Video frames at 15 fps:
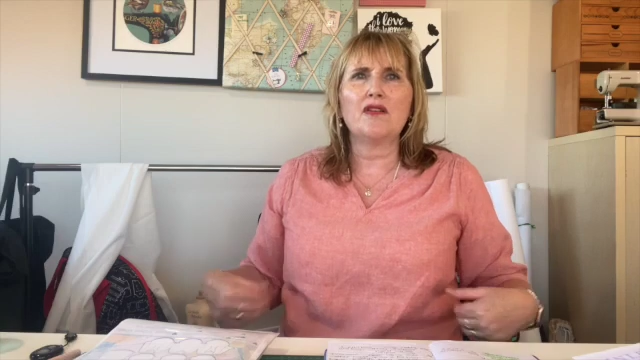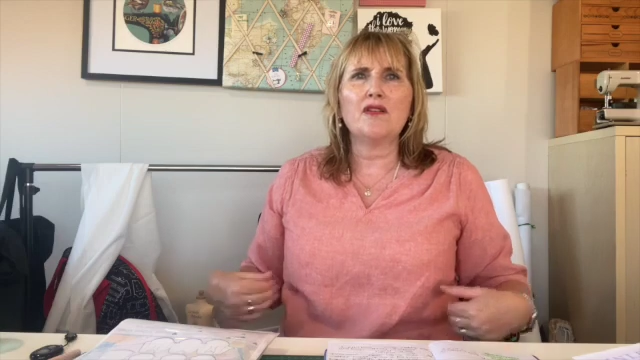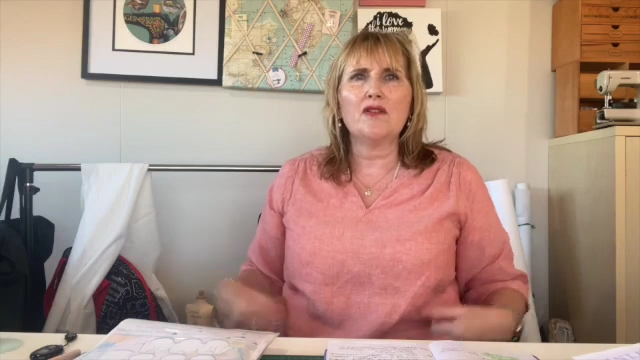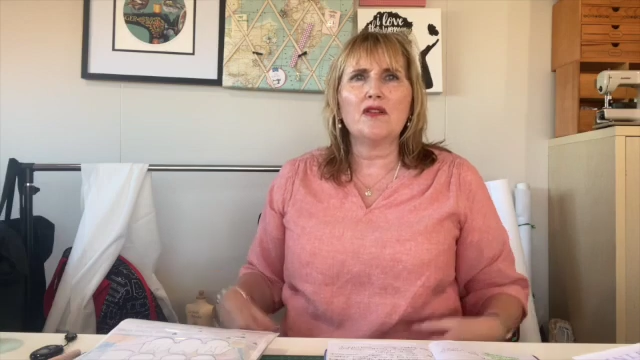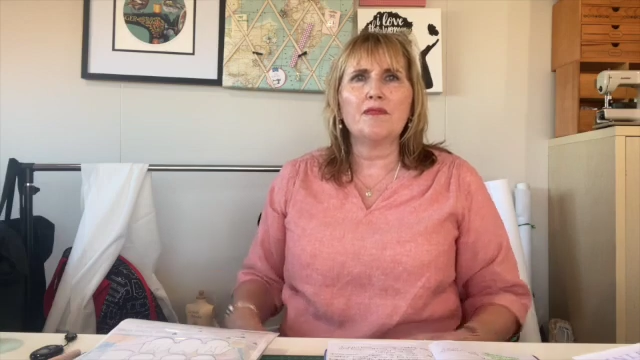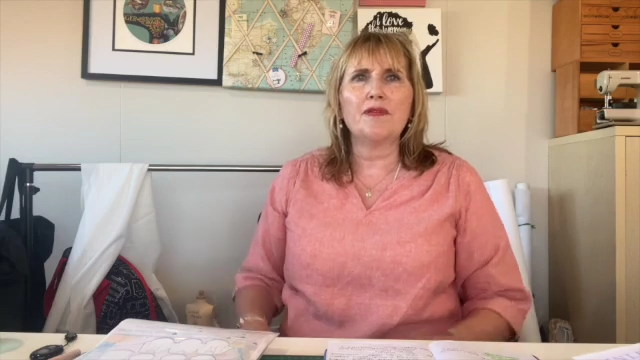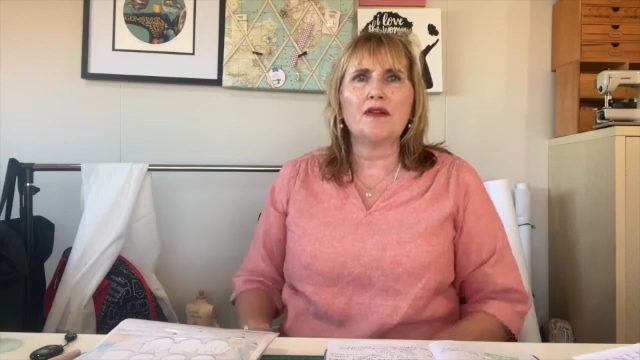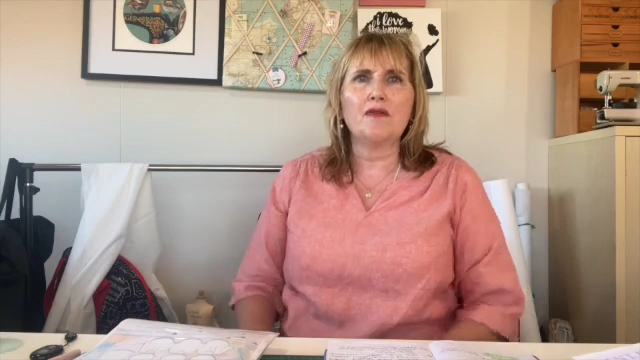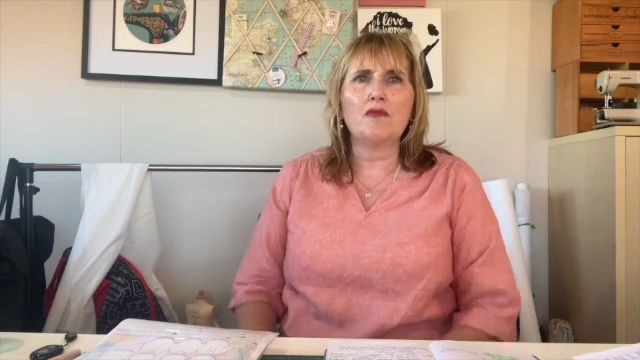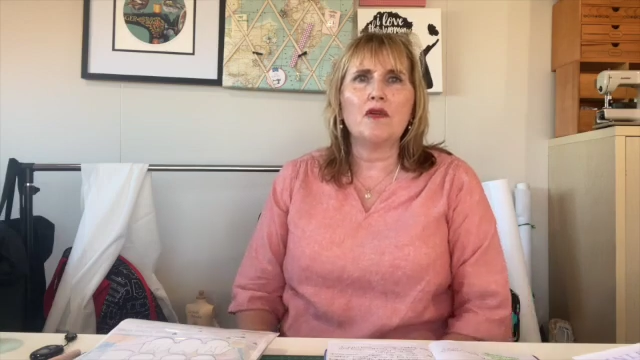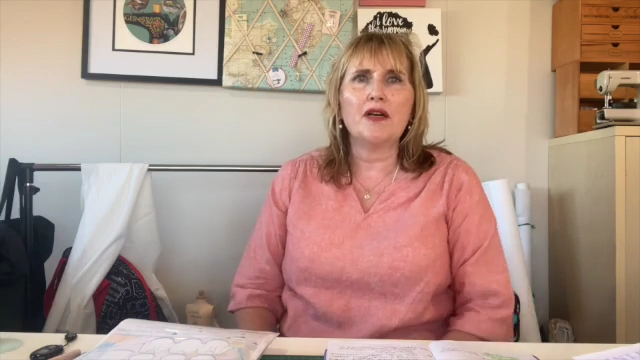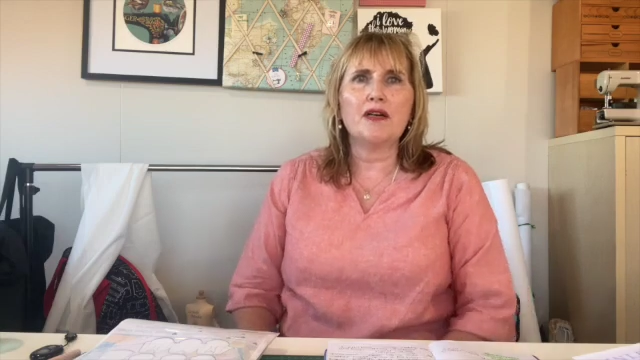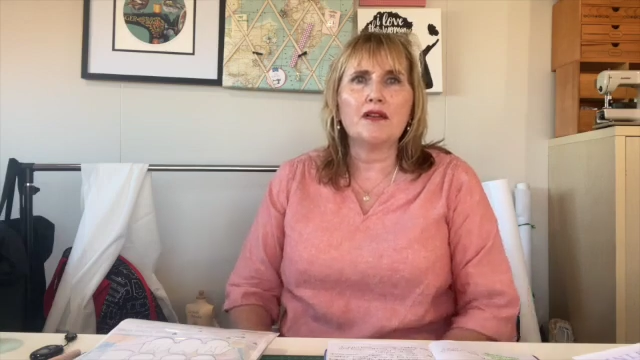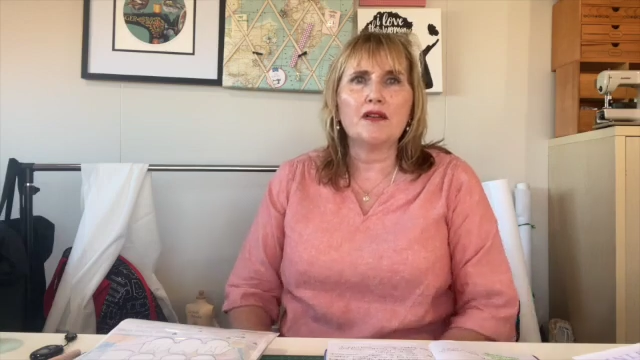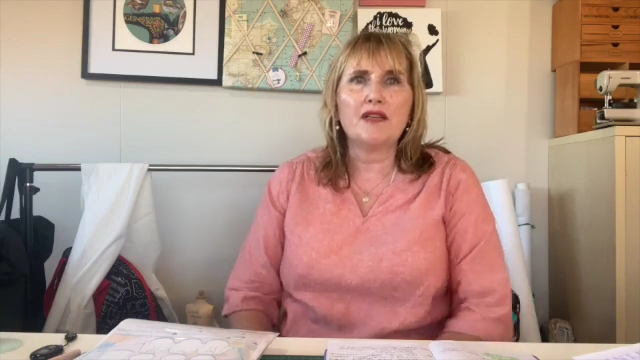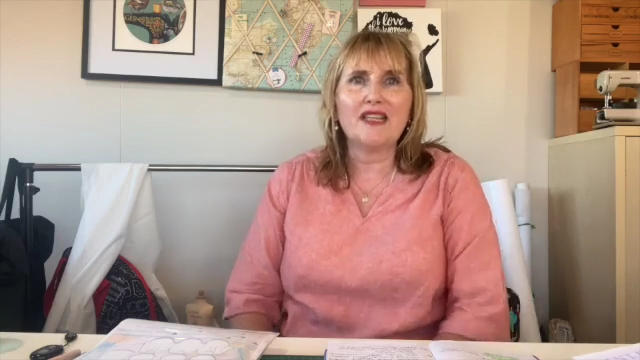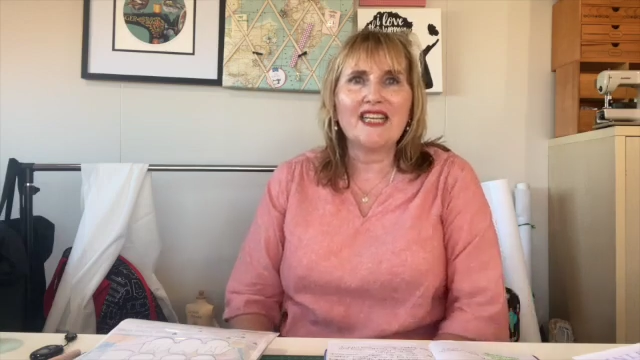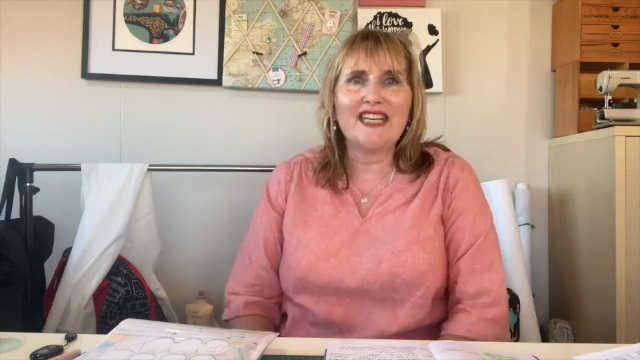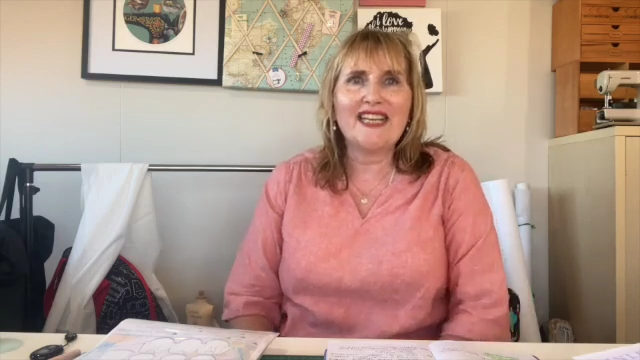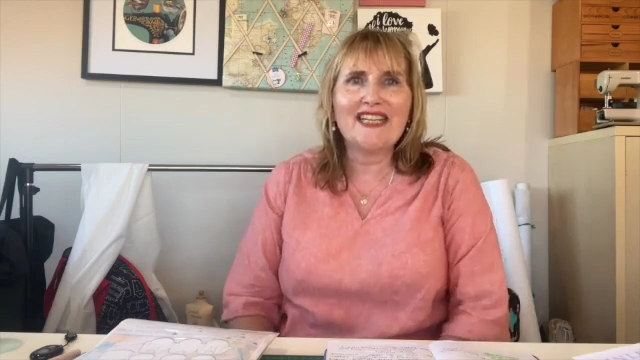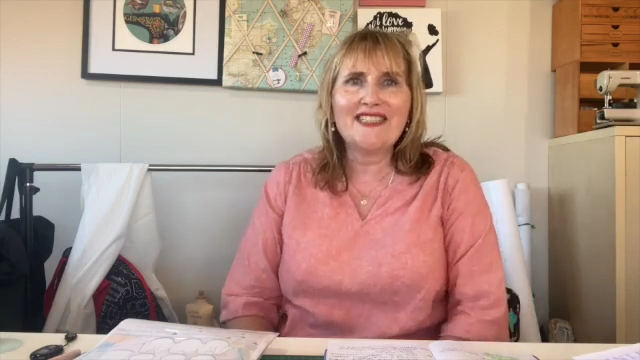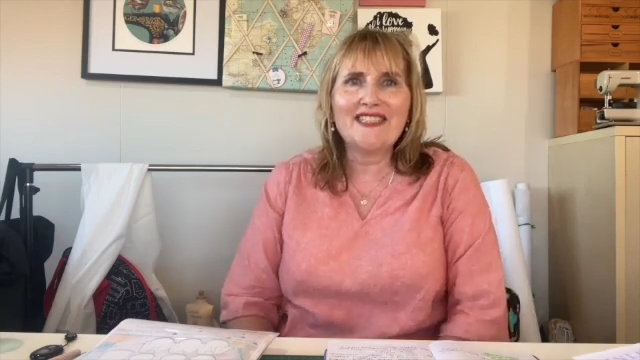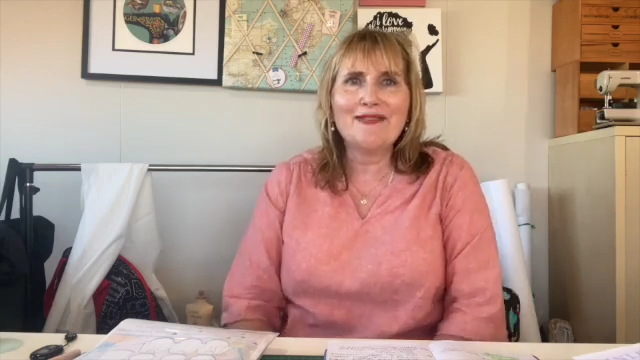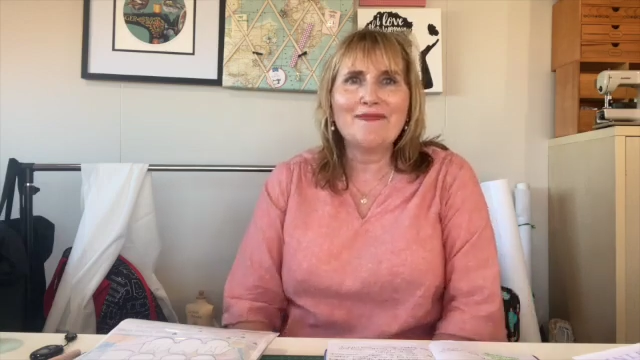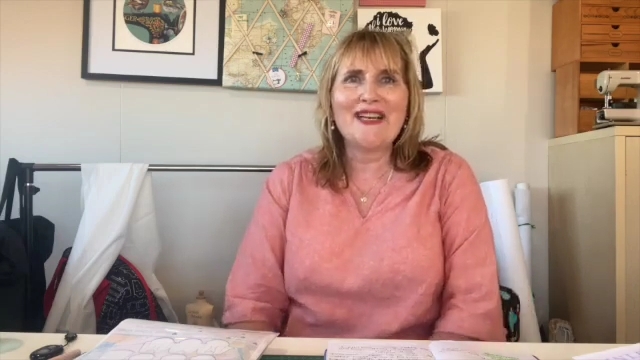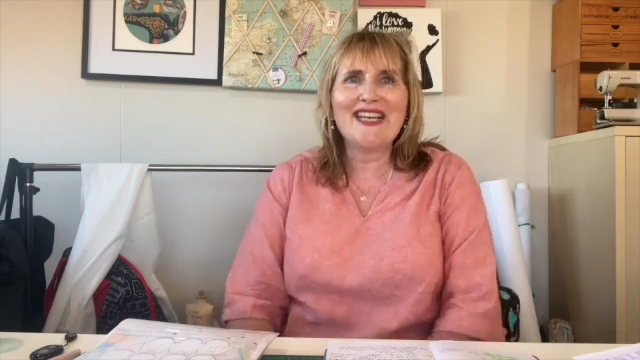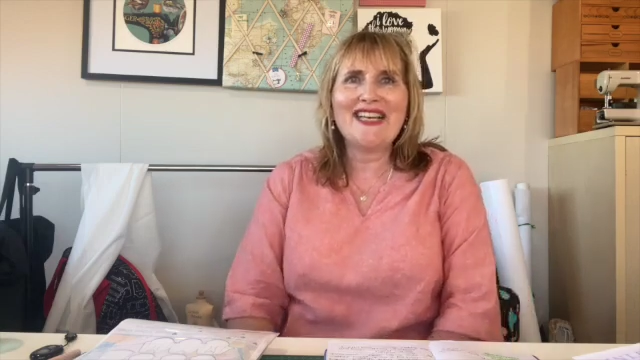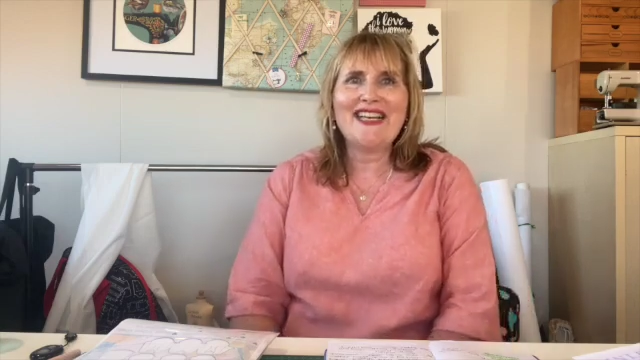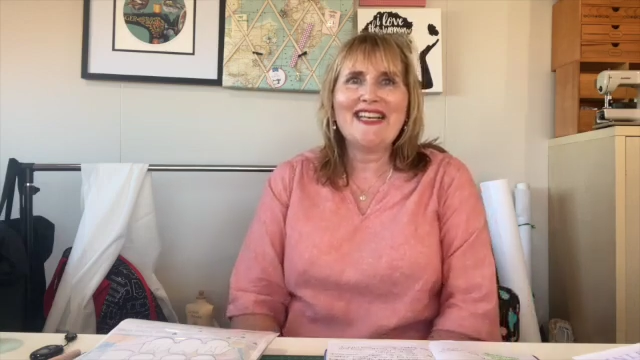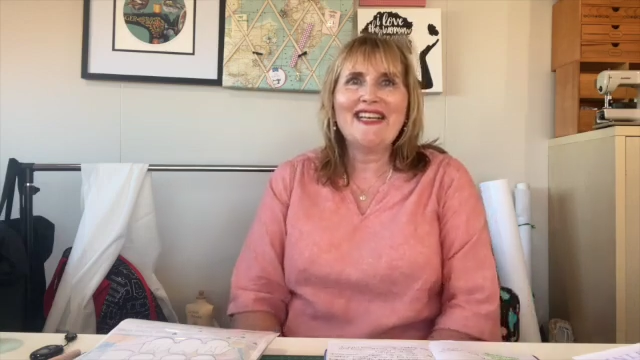look a bit wider than you need to
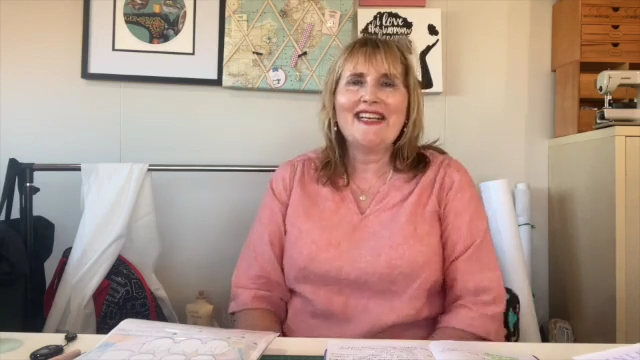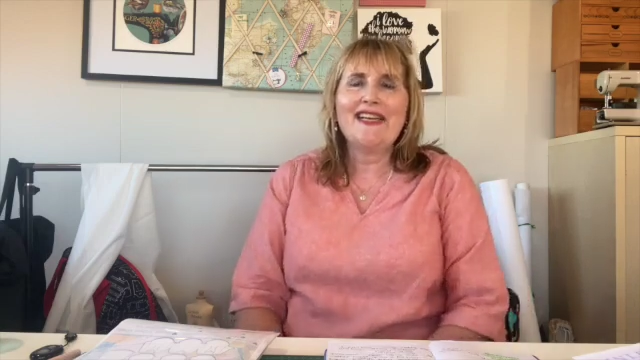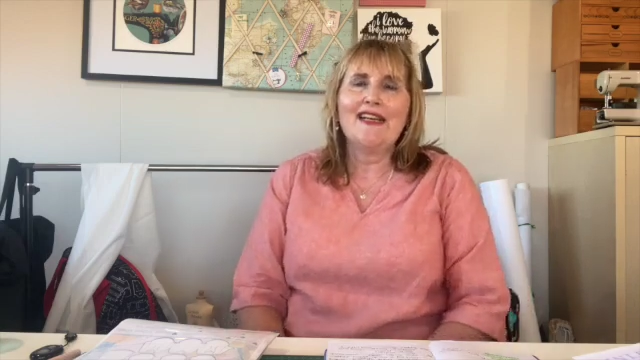be.